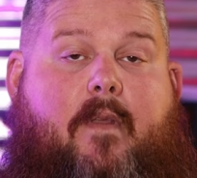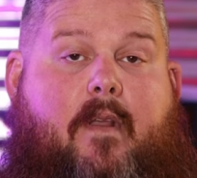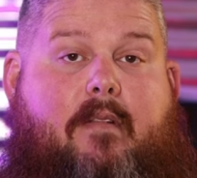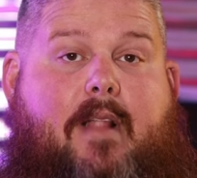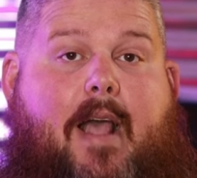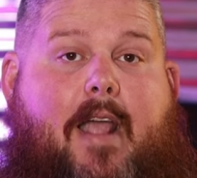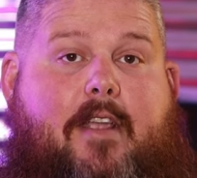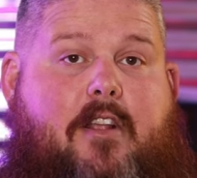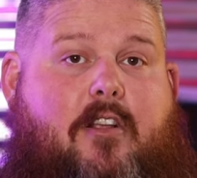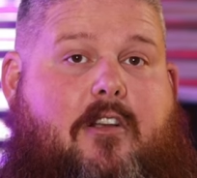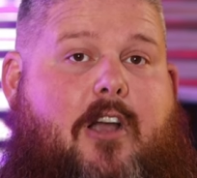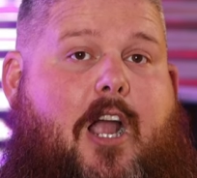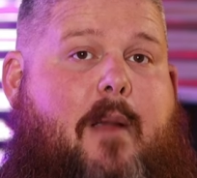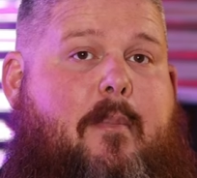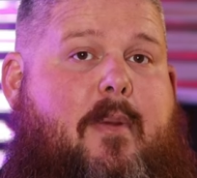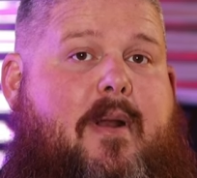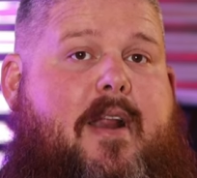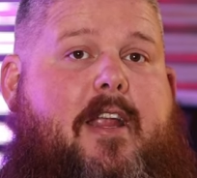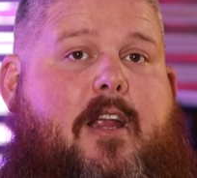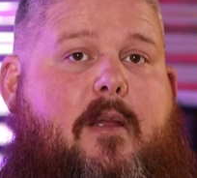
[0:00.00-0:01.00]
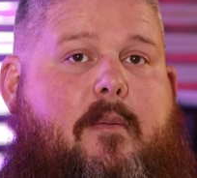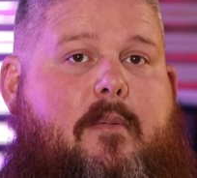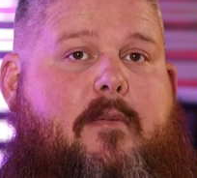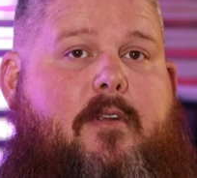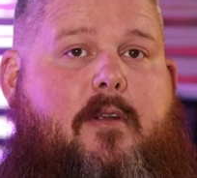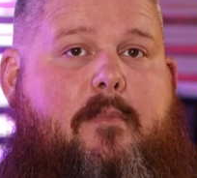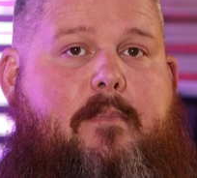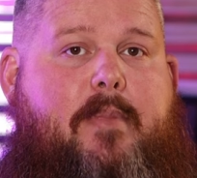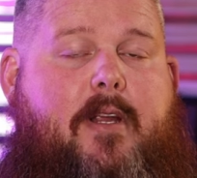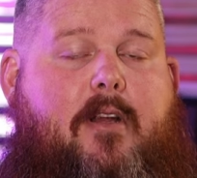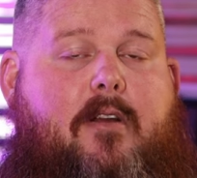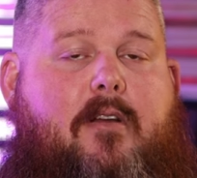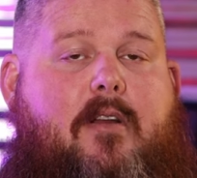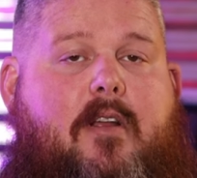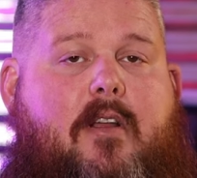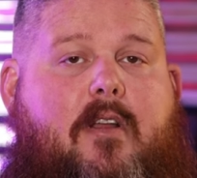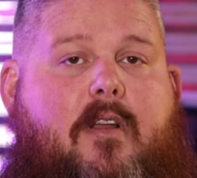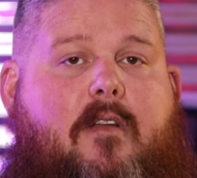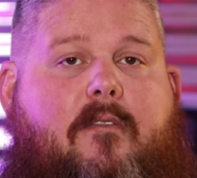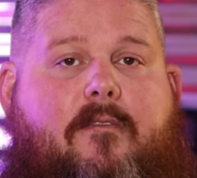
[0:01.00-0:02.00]
it allows allow you to carbonate your, your
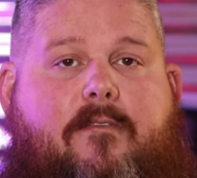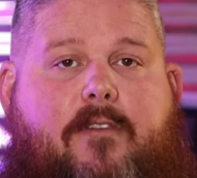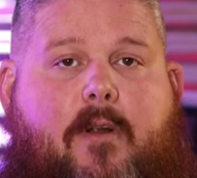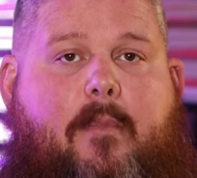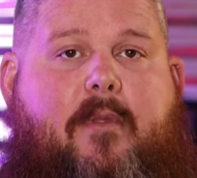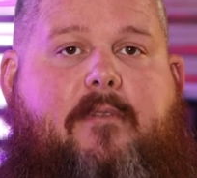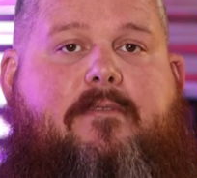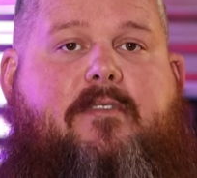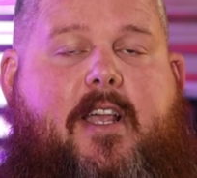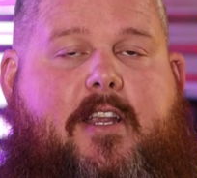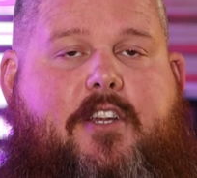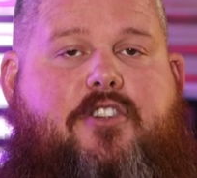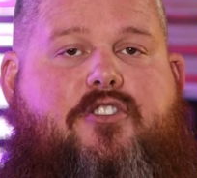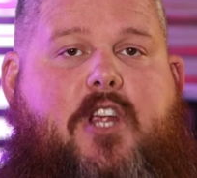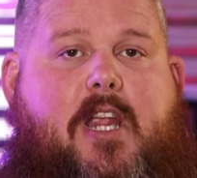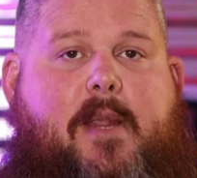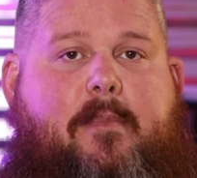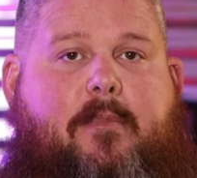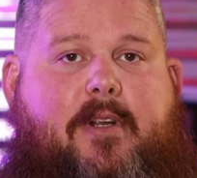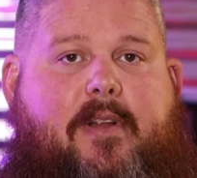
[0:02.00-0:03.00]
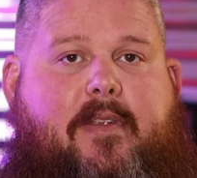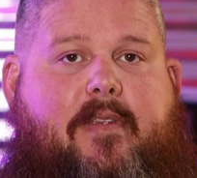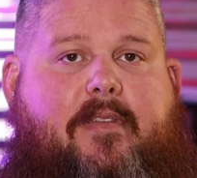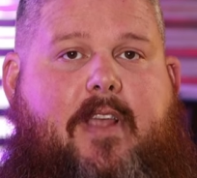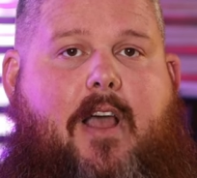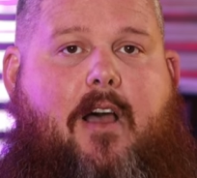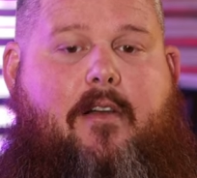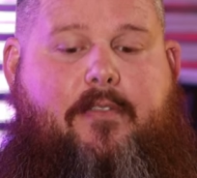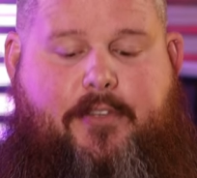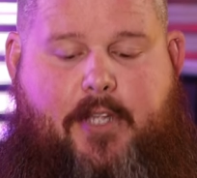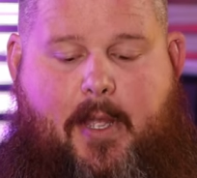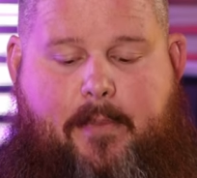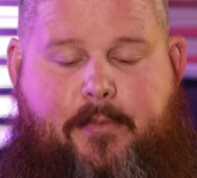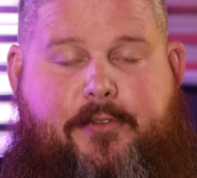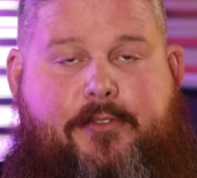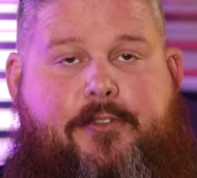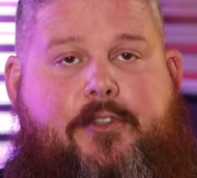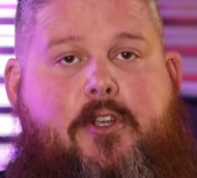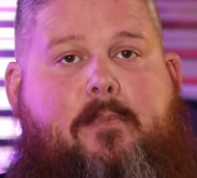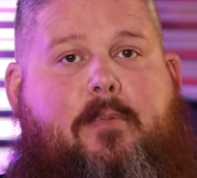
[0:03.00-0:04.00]
beer from the flex chamber itself. So I'm
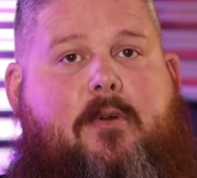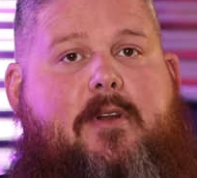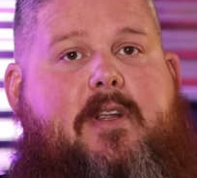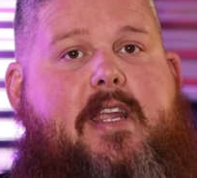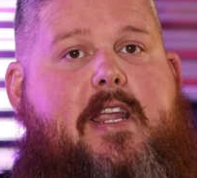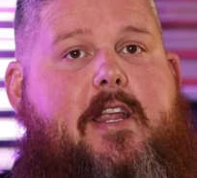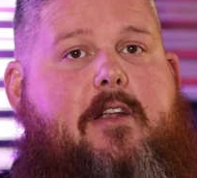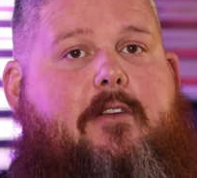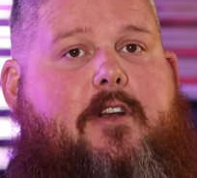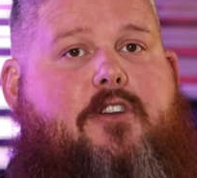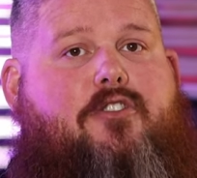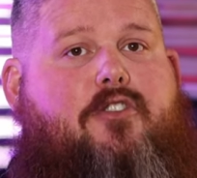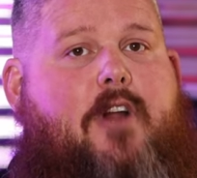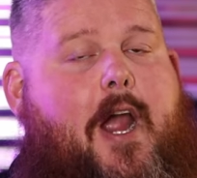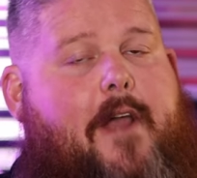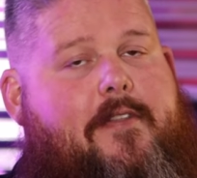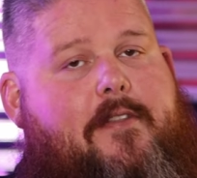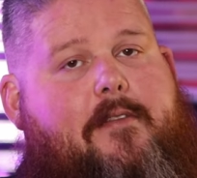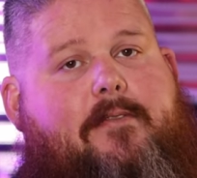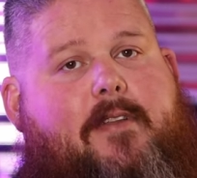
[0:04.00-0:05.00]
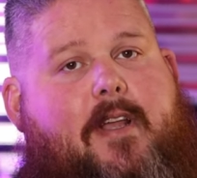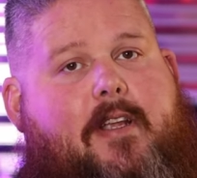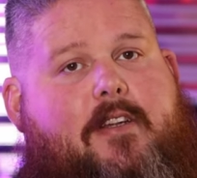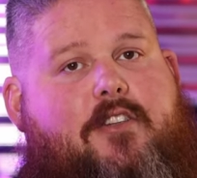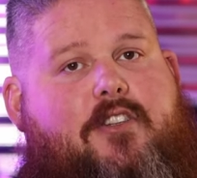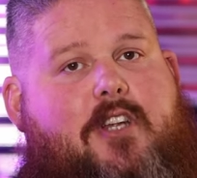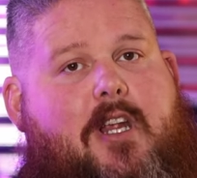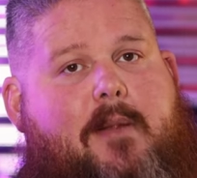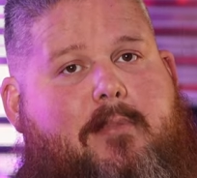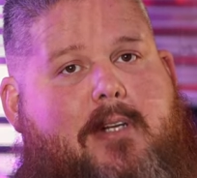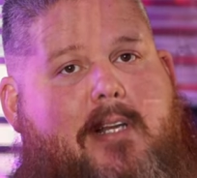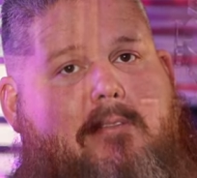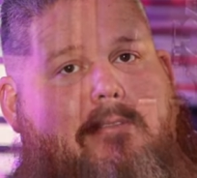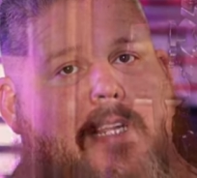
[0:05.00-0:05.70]
super eager to try out the flex chamber. I